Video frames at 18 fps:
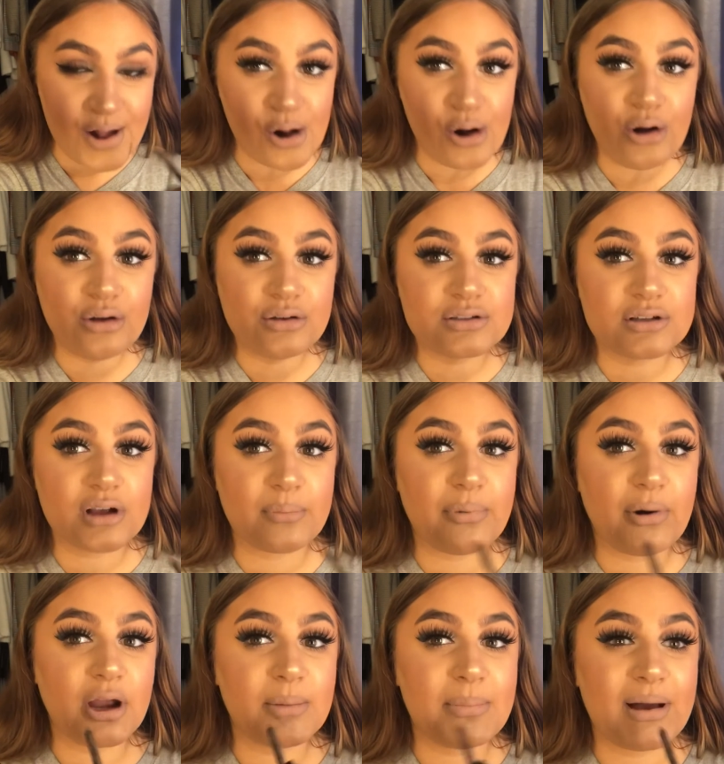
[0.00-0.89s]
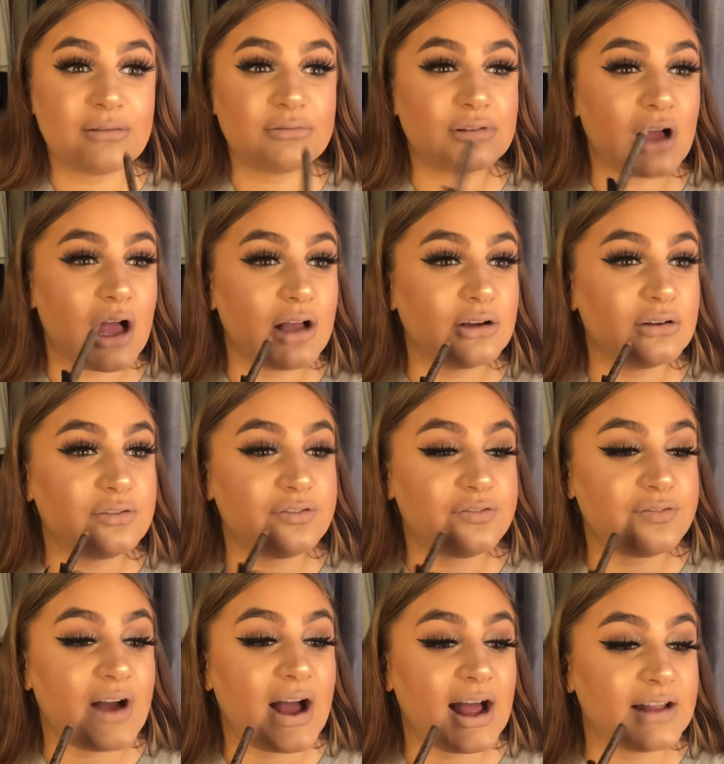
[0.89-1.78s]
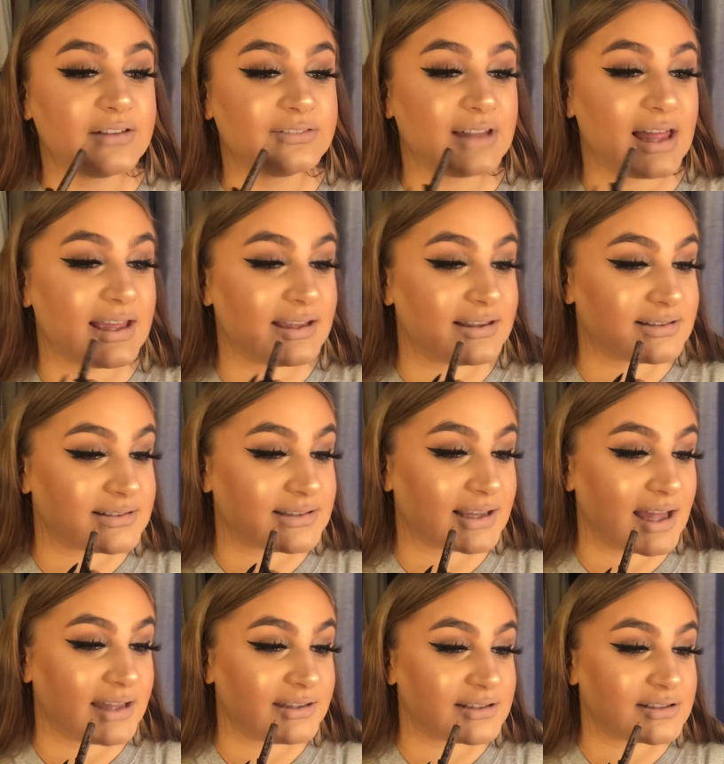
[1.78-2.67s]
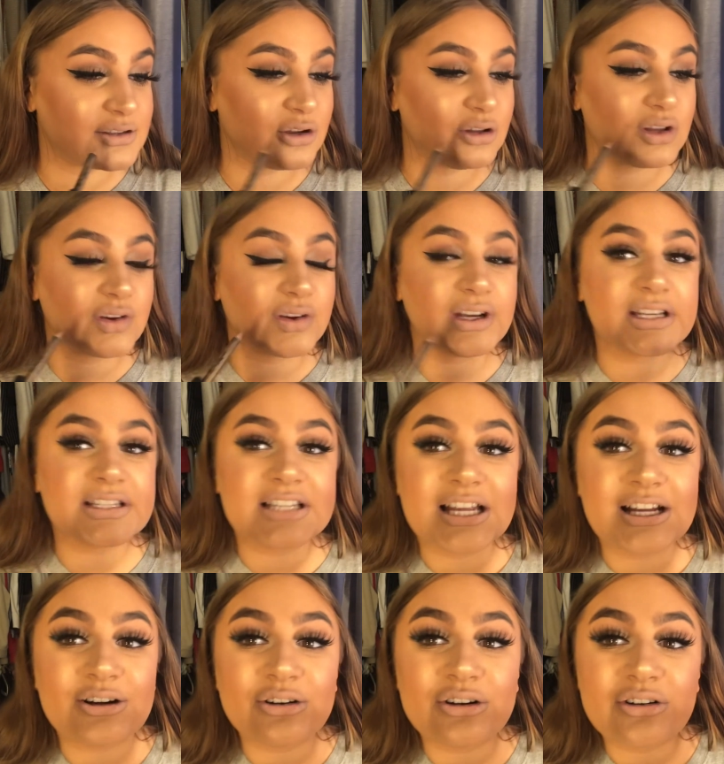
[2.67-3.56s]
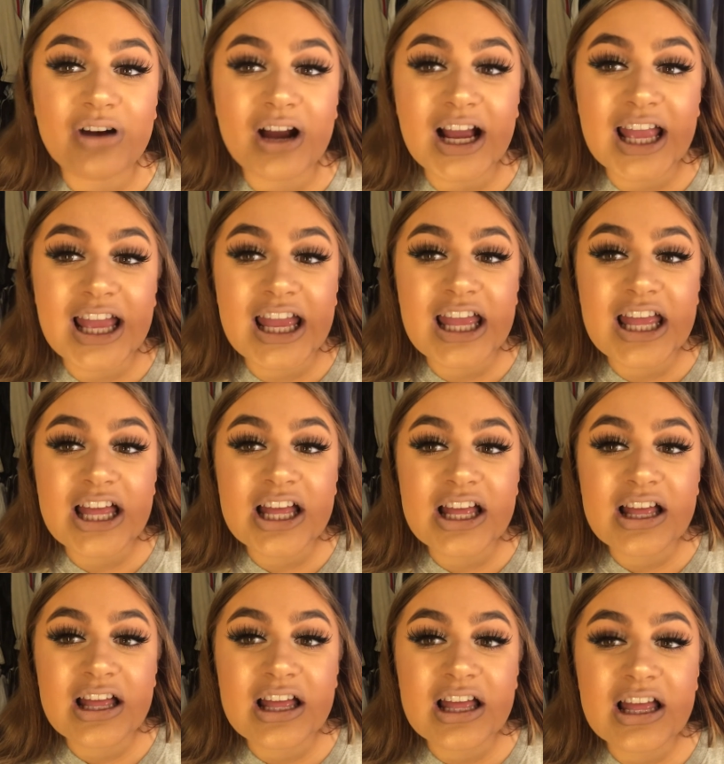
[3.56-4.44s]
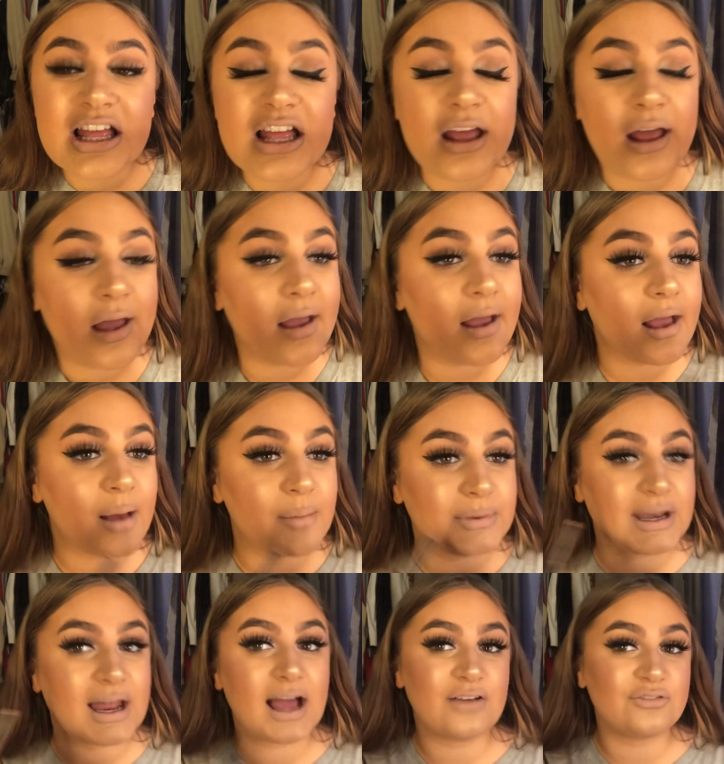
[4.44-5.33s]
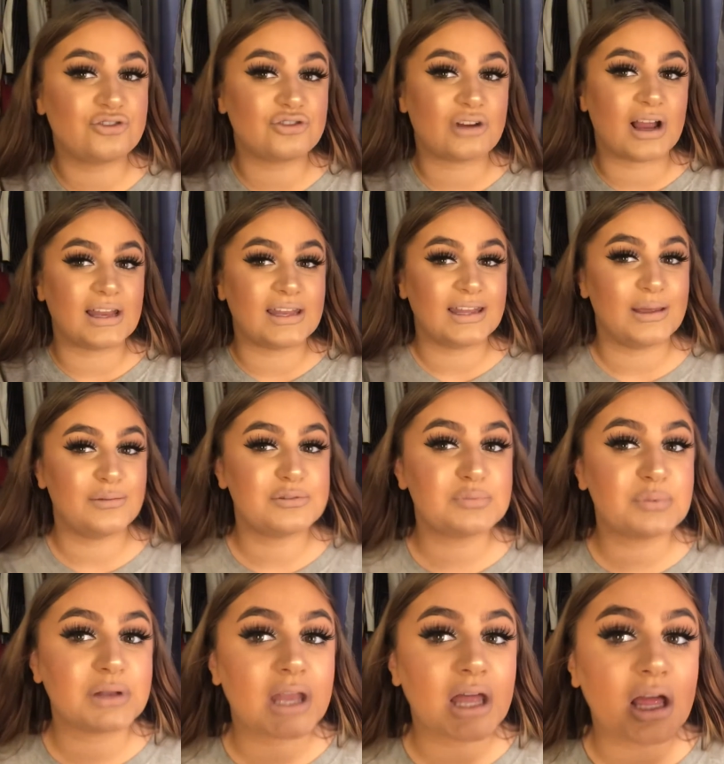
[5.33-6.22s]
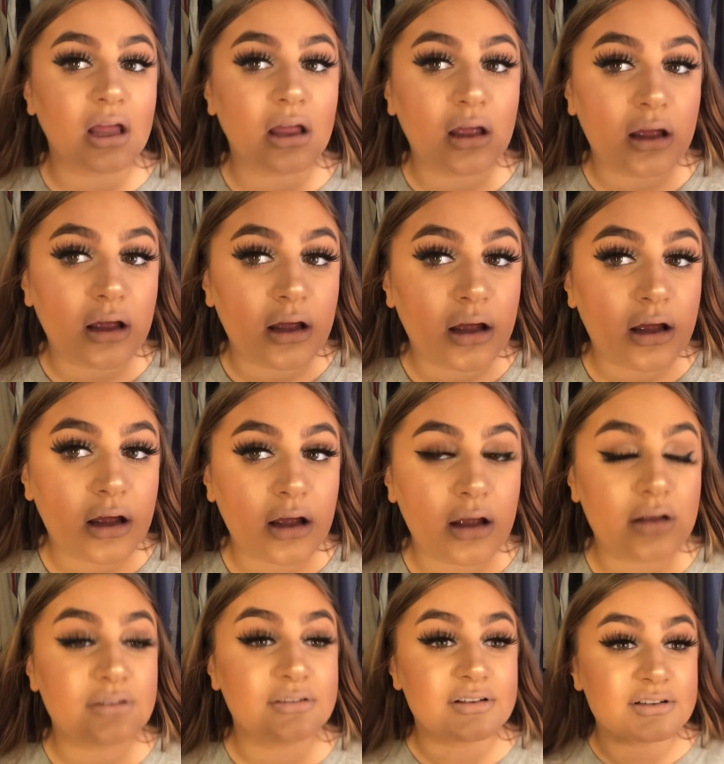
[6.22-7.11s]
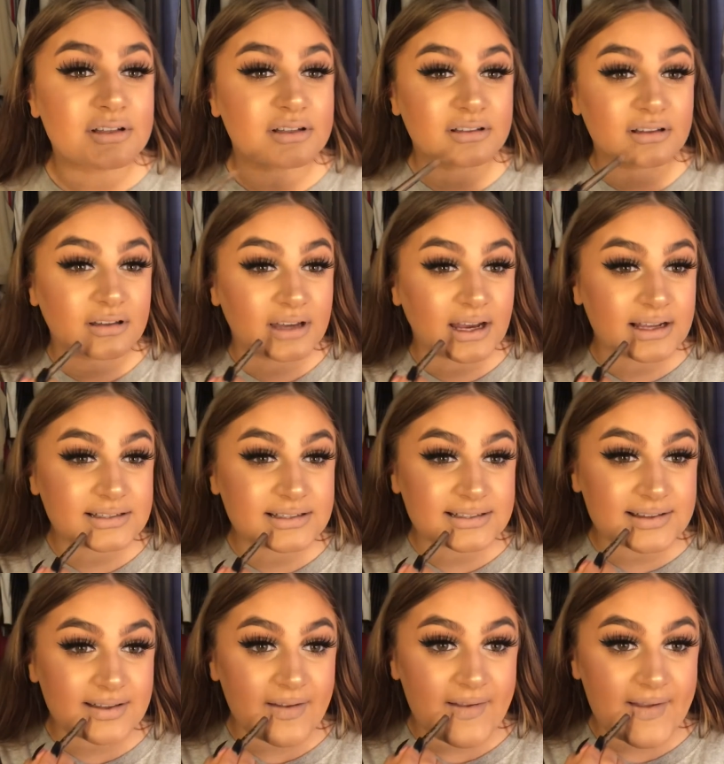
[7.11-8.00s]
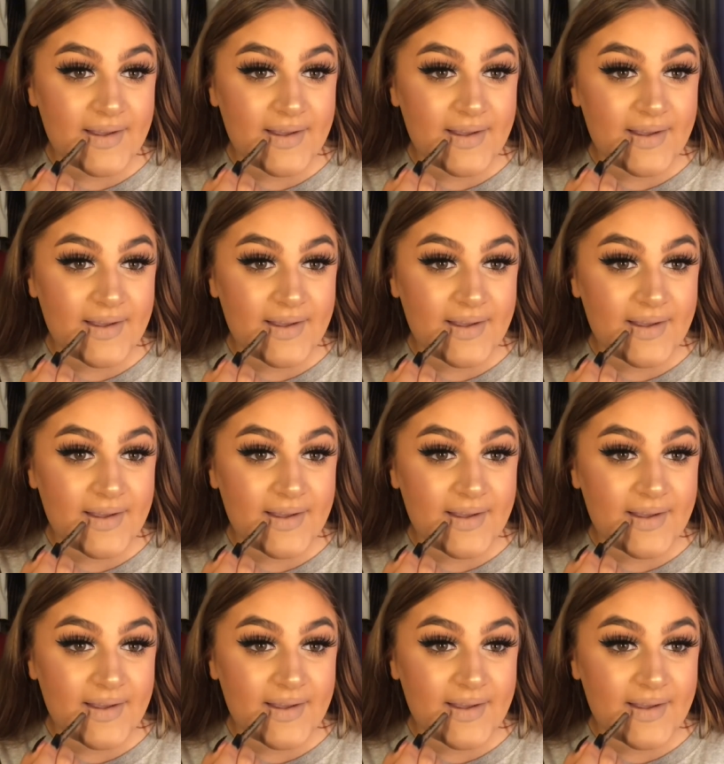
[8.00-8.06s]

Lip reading: Also, I put on about a good 5 layers to get this colour and it's like all cracky. I mean, I have dry lips, but like, just doesn't look nice, does it?